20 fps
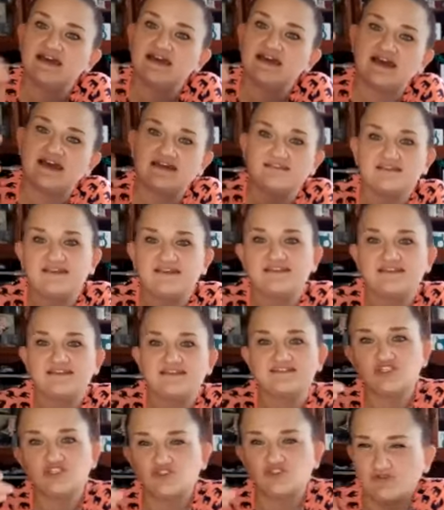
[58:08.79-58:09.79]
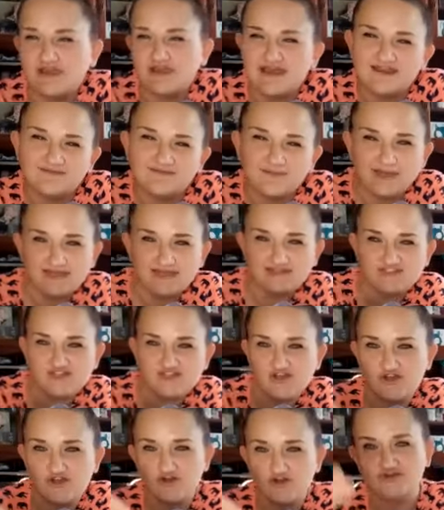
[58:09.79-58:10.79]
I like to drag my
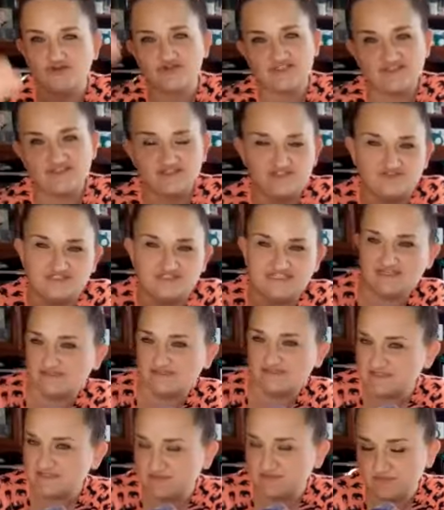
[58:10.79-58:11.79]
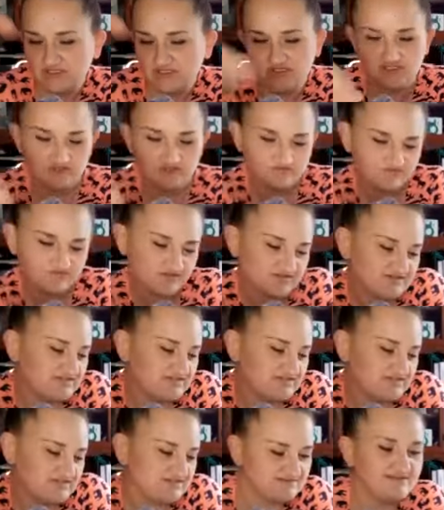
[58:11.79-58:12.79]
toes and do dancing maneuvers
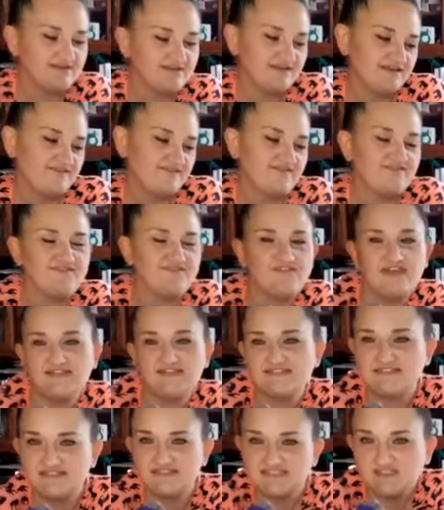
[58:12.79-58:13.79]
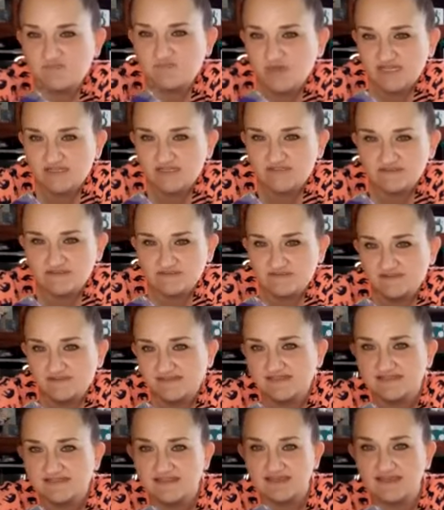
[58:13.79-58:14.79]
and fancy
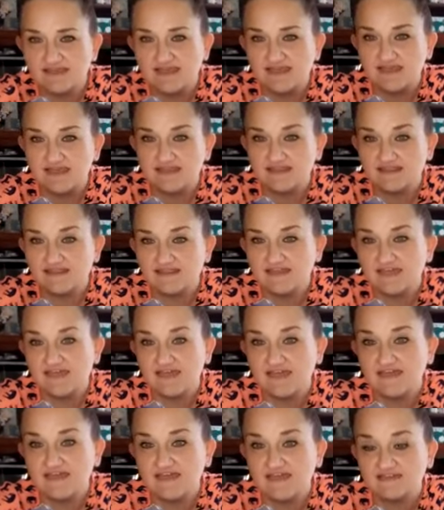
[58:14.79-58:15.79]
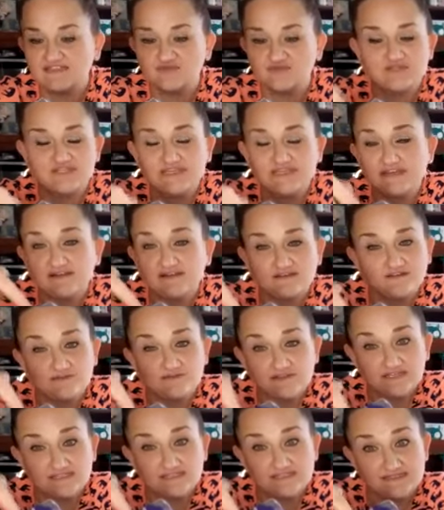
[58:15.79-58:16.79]
spins that you really can't do
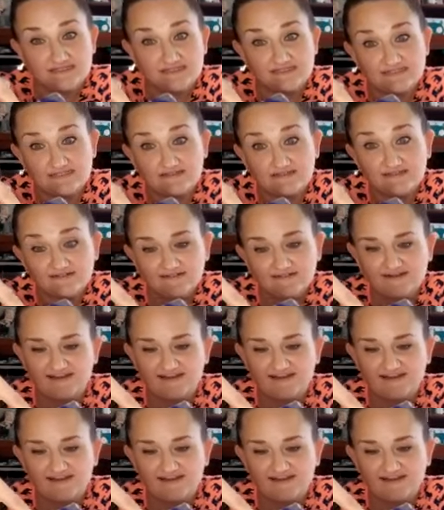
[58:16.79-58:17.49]
with these things here.